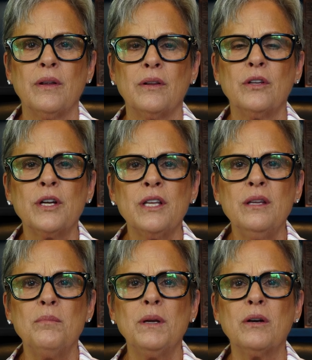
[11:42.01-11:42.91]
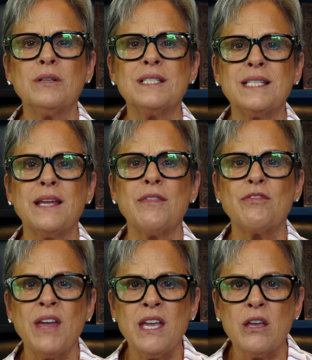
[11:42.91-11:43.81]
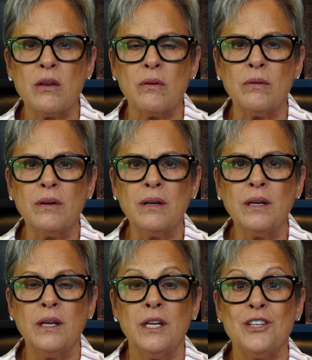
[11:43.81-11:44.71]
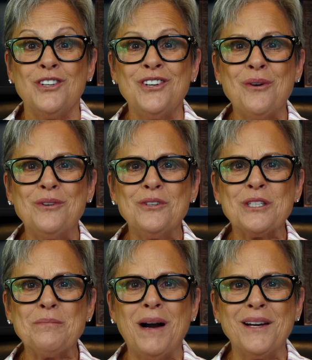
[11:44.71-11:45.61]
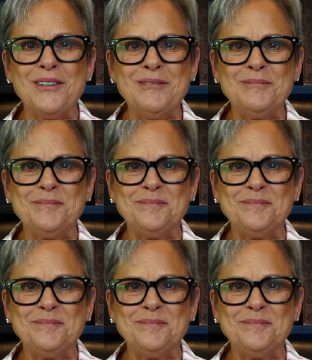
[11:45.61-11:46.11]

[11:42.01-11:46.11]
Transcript: Look in the mirror and say thank you. Do you know when you smile,